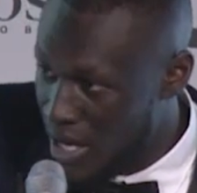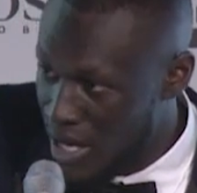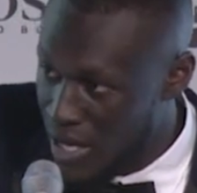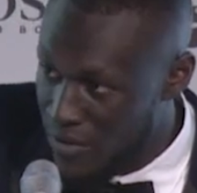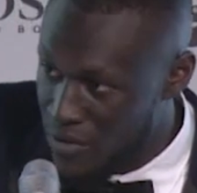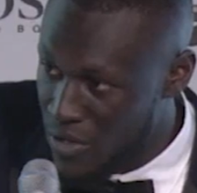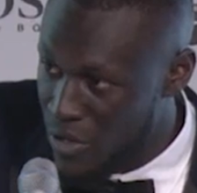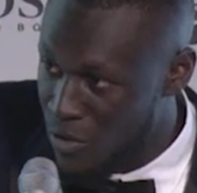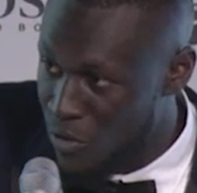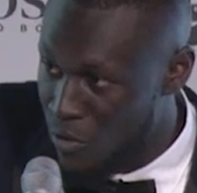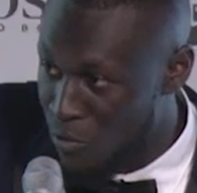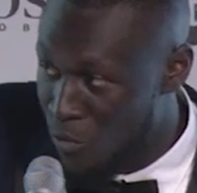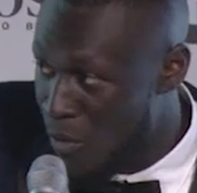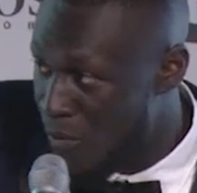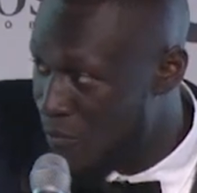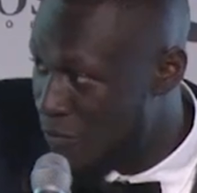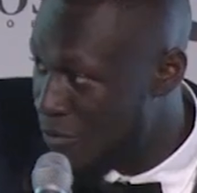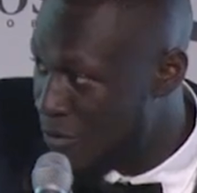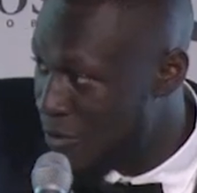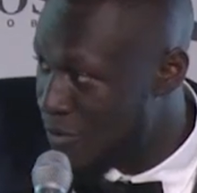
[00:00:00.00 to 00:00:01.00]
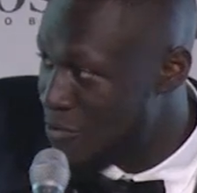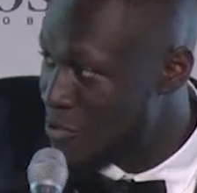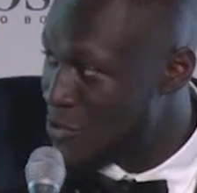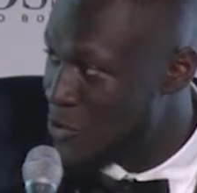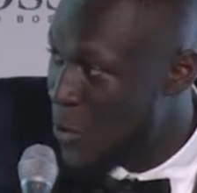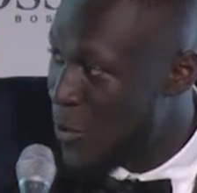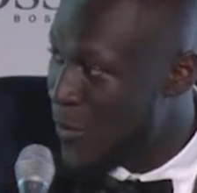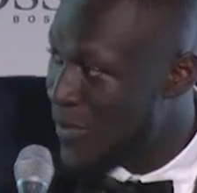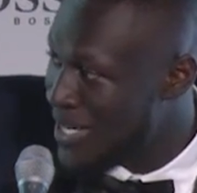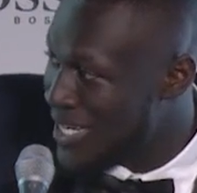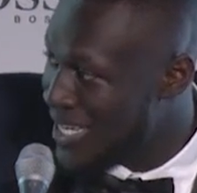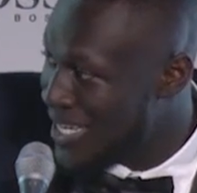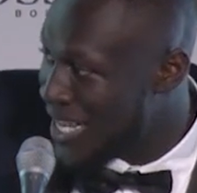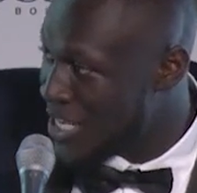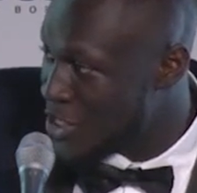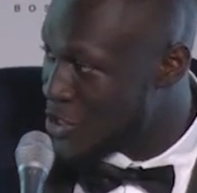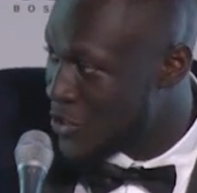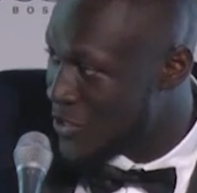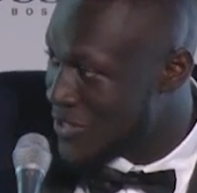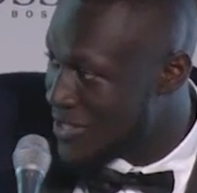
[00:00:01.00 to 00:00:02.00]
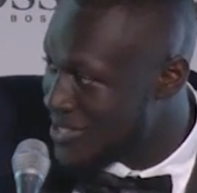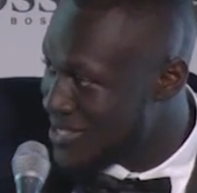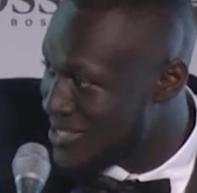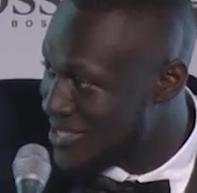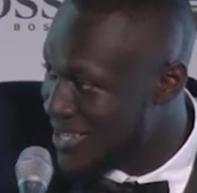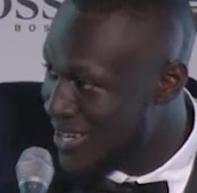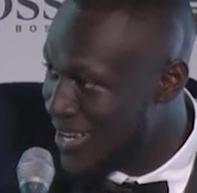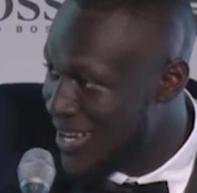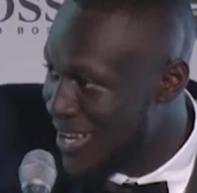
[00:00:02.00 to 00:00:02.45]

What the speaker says: even in a room full of so many legends.